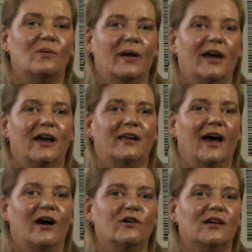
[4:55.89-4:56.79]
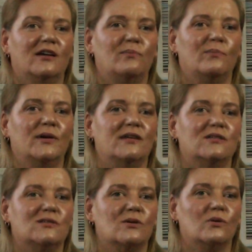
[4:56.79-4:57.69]
man, how could he be
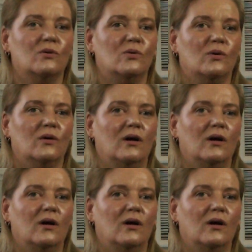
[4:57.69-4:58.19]
so